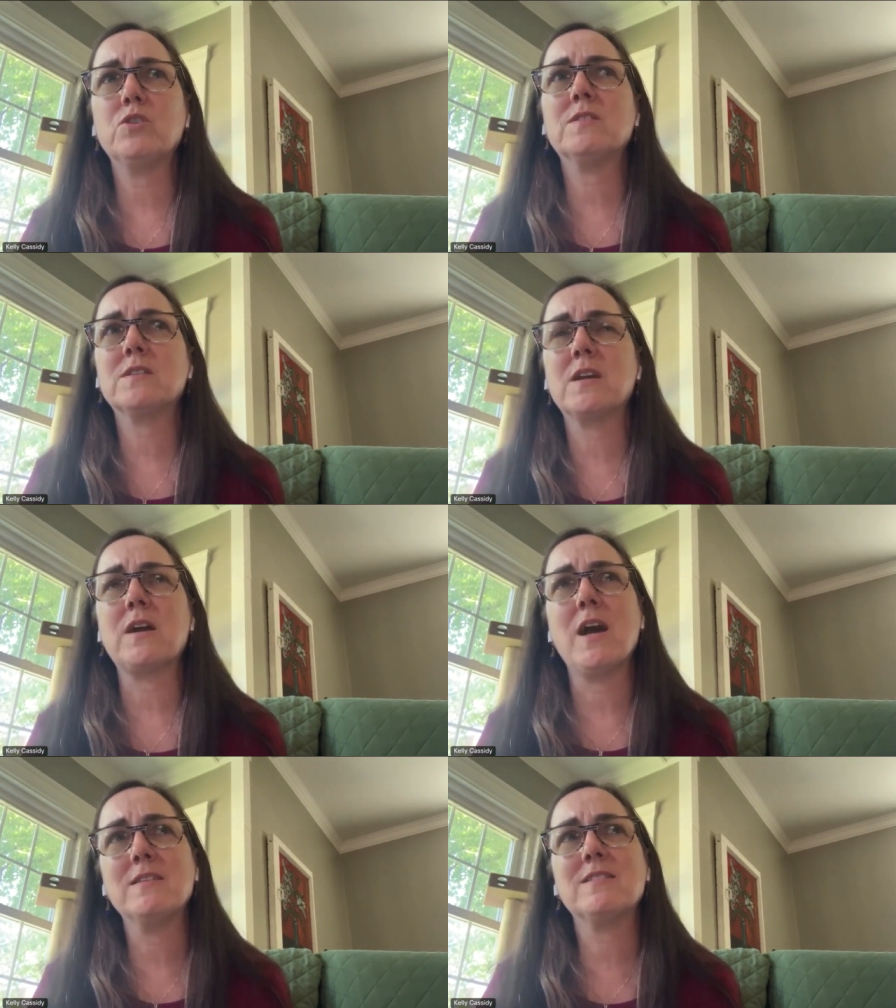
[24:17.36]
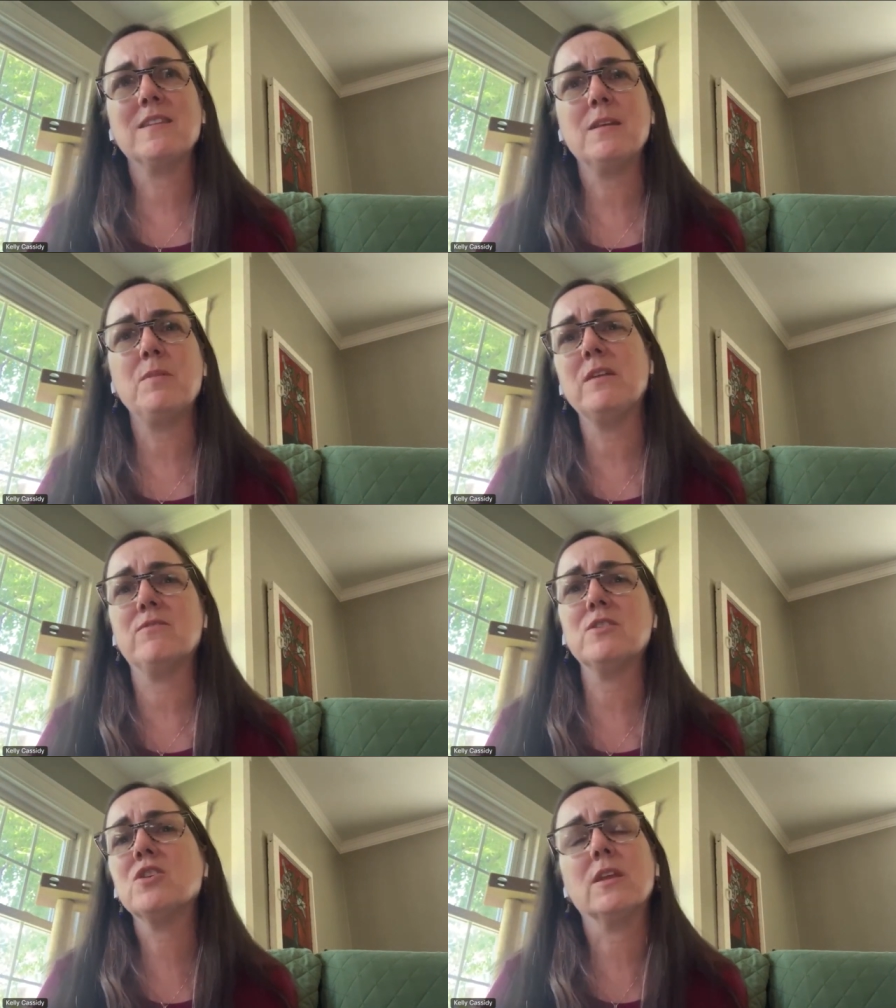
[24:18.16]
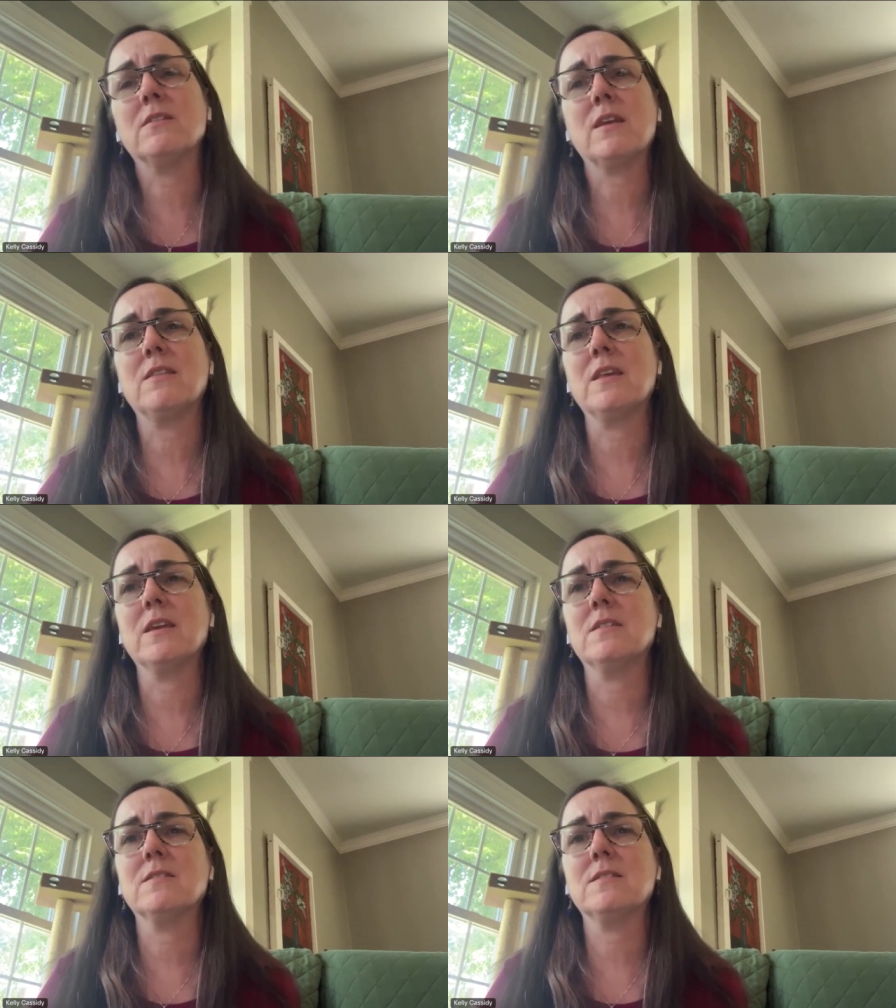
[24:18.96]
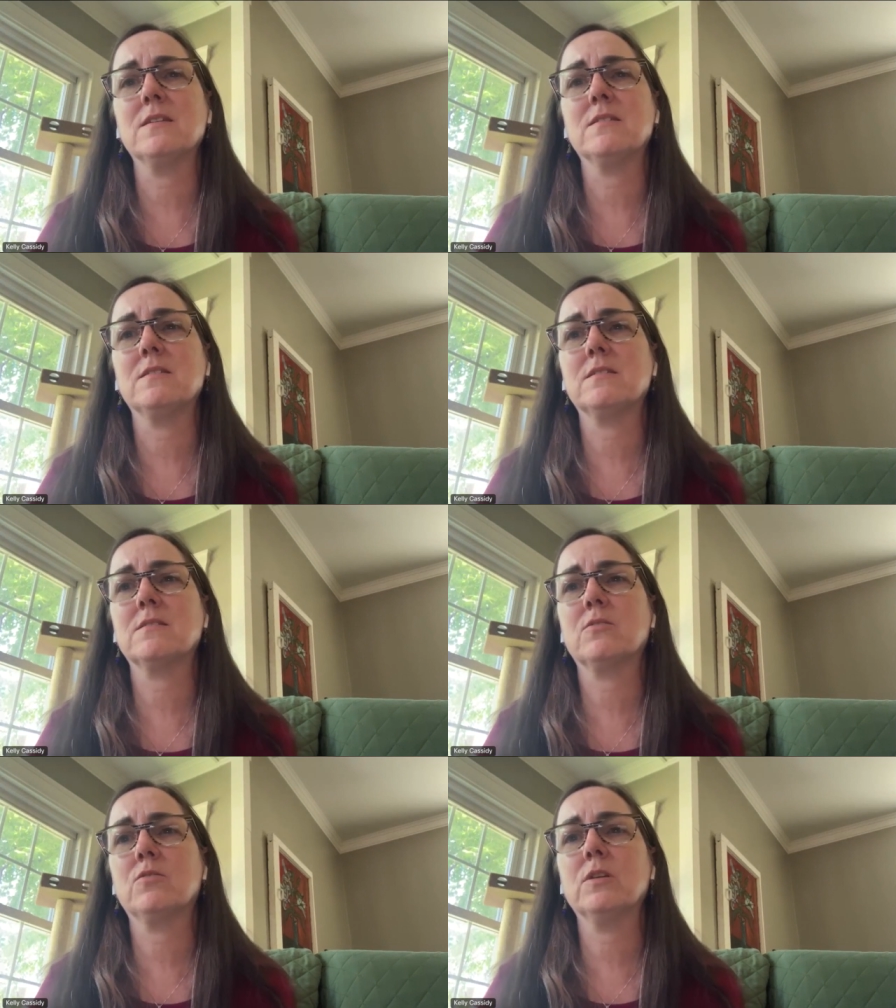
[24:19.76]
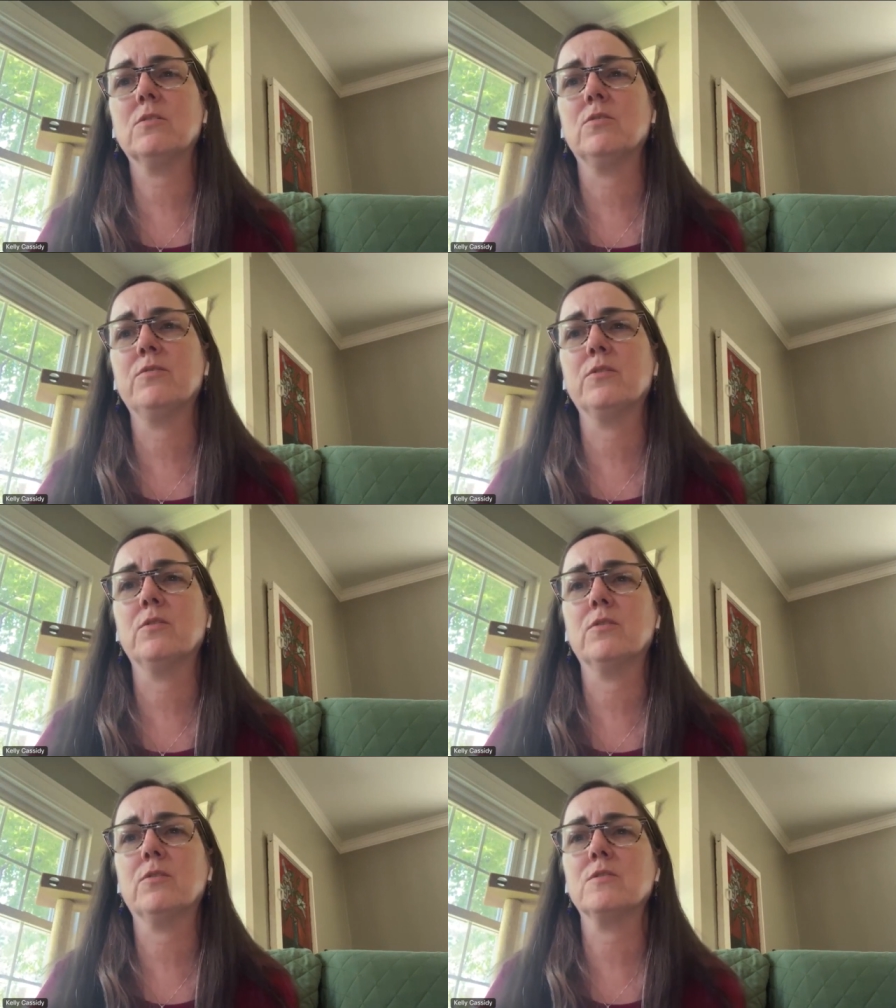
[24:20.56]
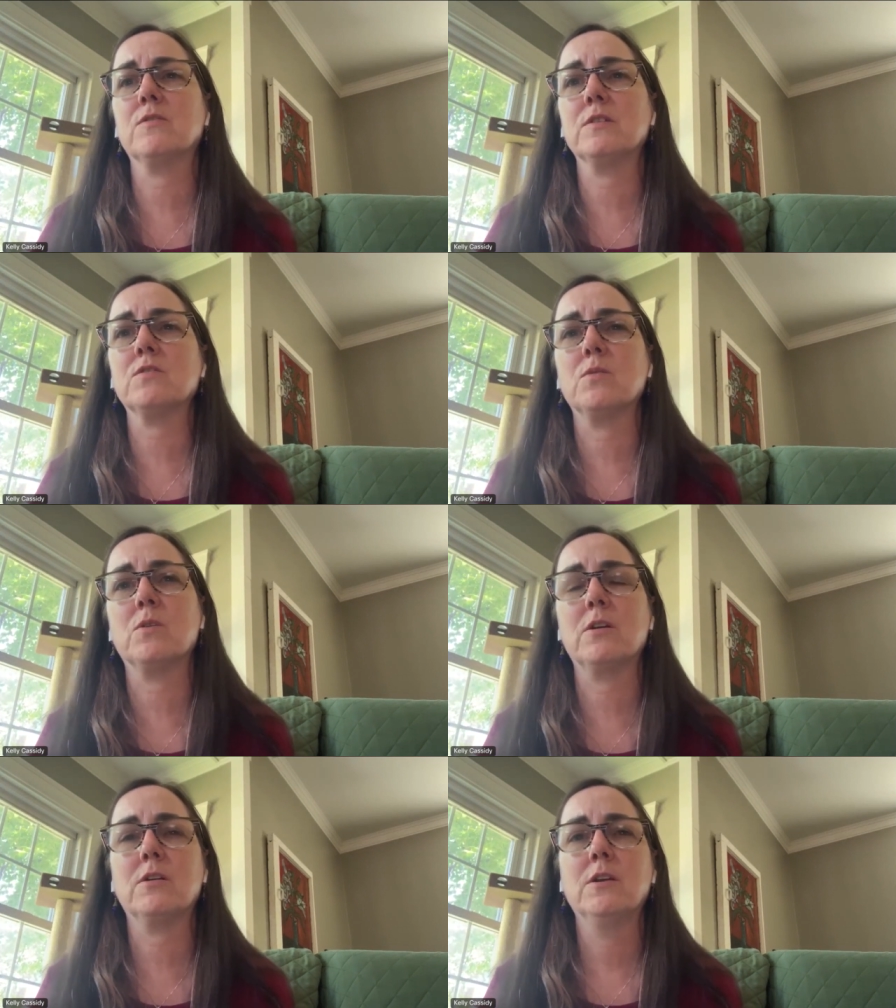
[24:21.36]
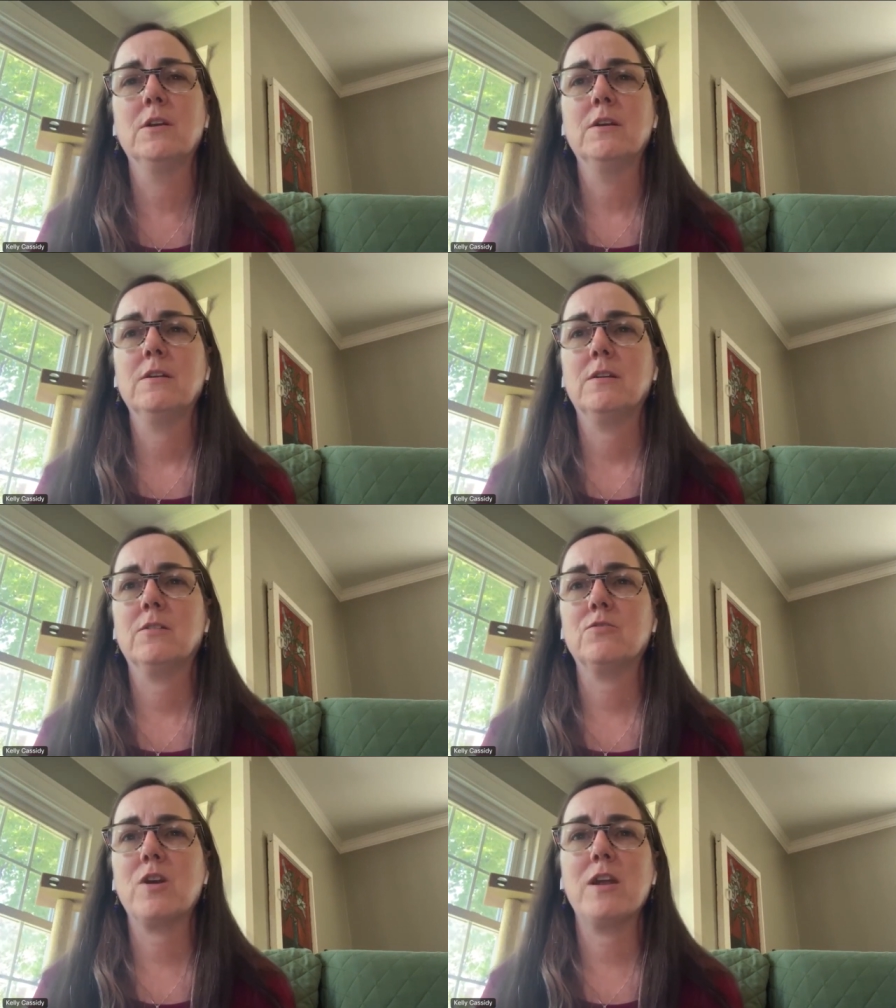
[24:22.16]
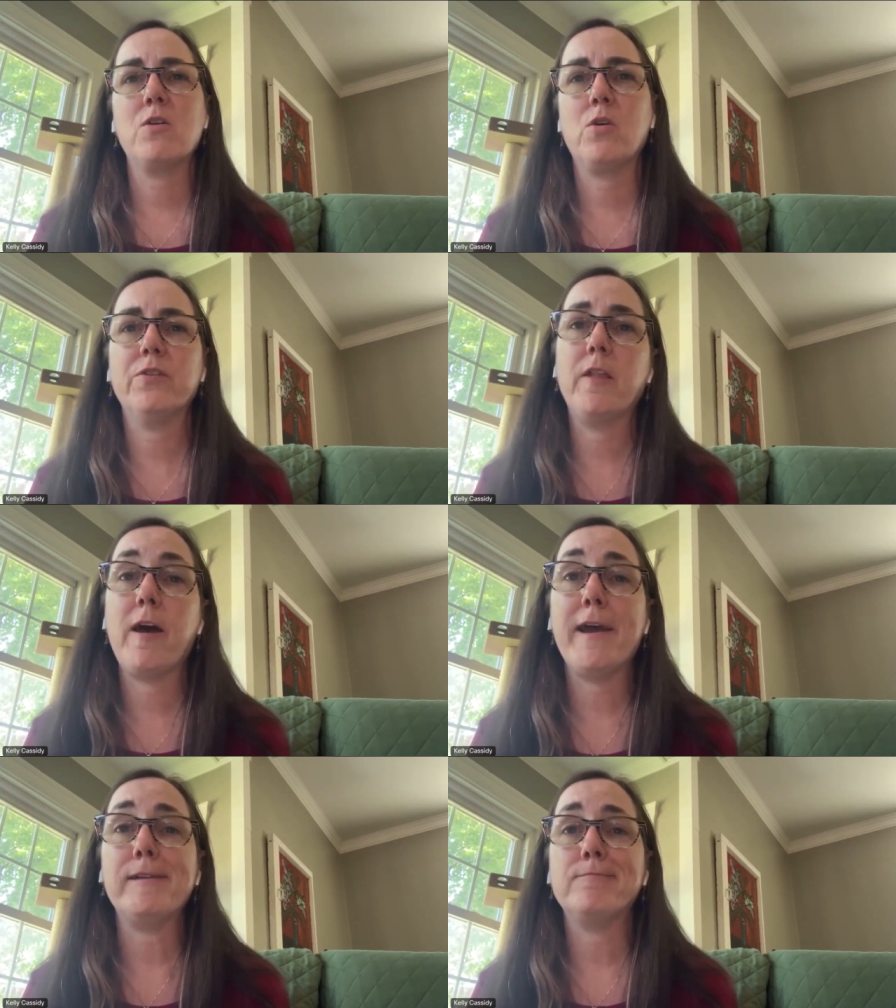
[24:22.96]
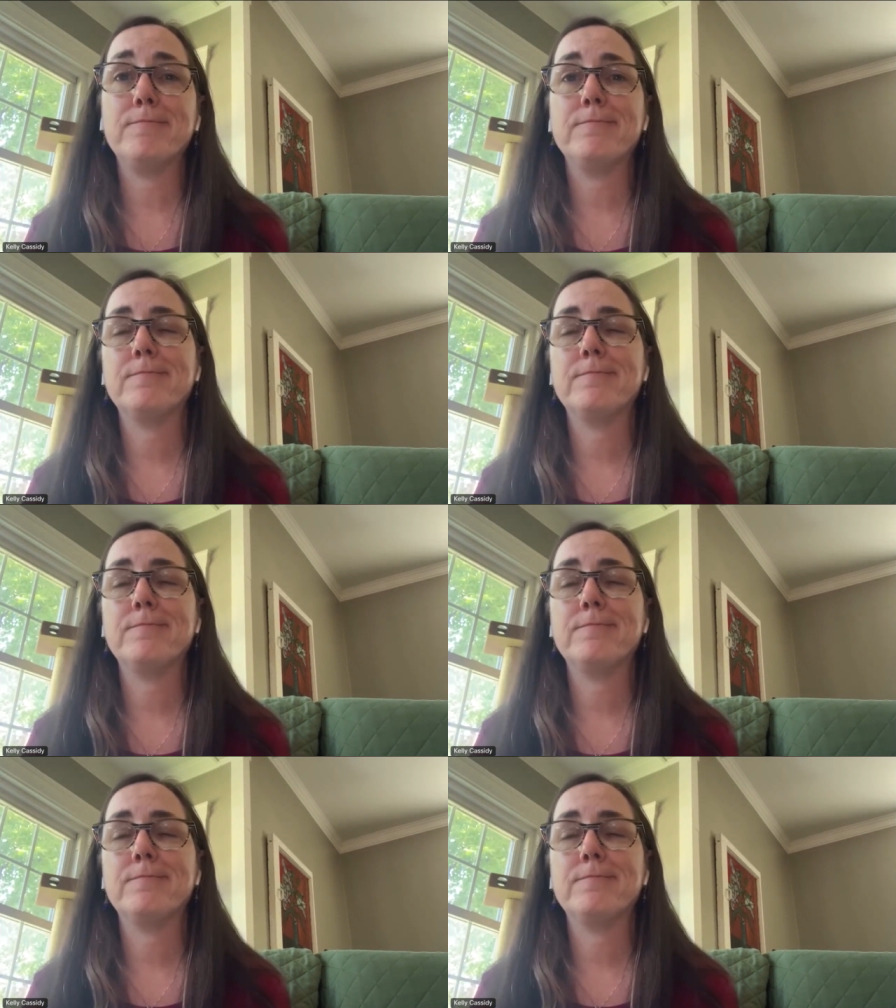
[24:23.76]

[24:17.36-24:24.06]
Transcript: just constantly being vigilant, I think, is critical for those of us who are trying to hold the line.